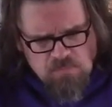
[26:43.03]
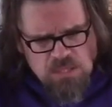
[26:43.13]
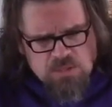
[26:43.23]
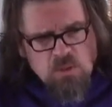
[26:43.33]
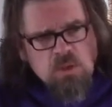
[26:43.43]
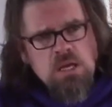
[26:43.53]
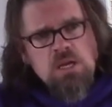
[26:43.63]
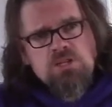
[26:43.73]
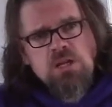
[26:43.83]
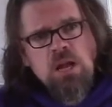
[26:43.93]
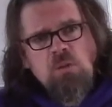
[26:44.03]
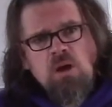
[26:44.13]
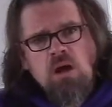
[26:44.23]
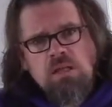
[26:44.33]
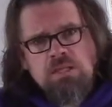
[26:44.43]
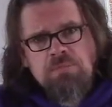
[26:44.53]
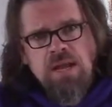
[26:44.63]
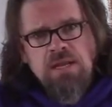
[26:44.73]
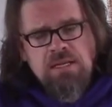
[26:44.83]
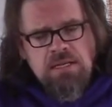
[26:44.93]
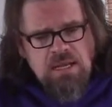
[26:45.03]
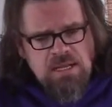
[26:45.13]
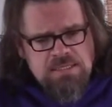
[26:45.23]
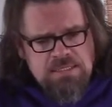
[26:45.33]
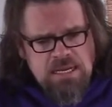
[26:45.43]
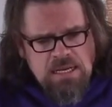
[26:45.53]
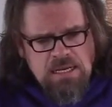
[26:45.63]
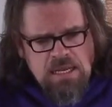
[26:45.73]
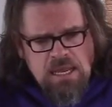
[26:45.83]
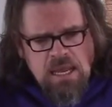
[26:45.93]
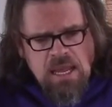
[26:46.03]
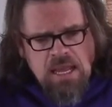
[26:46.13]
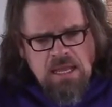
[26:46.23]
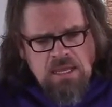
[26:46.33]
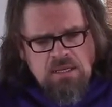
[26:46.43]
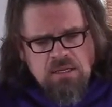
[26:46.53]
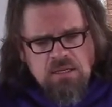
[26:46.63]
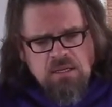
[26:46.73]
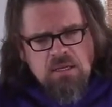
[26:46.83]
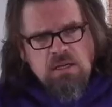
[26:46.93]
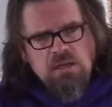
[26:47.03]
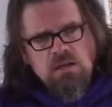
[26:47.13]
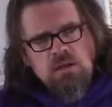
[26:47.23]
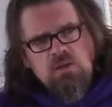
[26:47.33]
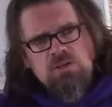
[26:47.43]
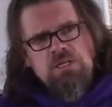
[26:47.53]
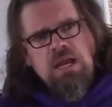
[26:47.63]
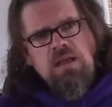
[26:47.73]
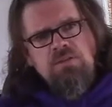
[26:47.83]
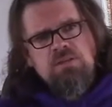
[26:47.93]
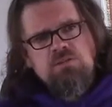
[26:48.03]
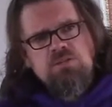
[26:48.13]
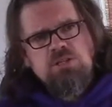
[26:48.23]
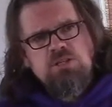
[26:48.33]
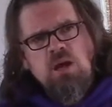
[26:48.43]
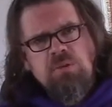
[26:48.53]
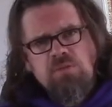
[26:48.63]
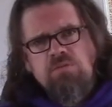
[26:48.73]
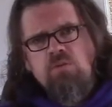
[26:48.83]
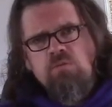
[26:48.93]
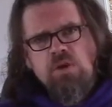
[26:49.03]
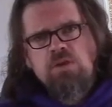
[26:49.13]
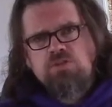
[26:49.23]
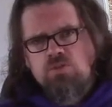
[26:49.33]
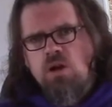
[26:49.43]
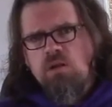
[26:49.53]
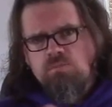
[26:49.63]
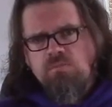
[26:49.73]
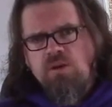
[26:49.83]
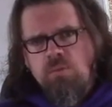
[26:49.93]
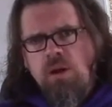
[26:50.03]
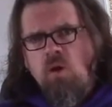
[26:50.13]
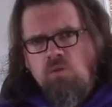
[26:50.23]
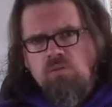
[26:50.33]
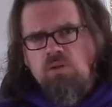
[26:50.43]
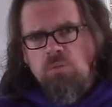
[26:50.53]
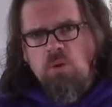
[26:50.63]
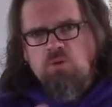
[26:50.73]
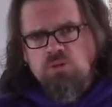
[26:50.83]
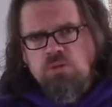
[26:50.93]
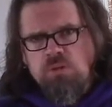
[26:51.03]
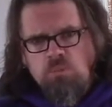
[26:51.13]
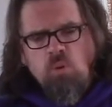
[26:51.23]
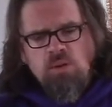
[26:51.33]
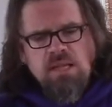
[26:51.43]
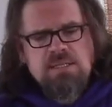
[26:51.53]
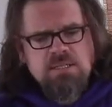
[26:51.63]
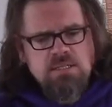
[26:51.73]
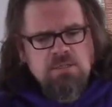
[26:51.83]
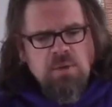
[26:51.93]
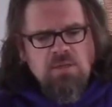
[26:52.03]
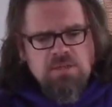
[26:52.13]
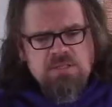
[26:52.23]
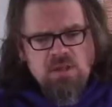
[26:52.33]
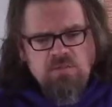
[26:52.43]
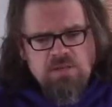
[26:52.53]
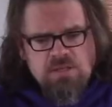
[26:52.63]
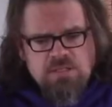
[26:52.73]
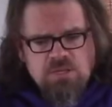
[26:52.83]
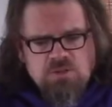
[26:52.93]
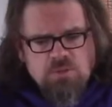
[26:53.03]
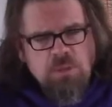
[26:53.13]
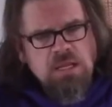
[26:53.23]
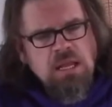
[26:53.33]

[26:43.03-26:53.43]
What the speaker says: So she and I were colleagues back at Indiana State, and she taught me a few very strong, very powerful, emotional, important lessons about the self as instrument.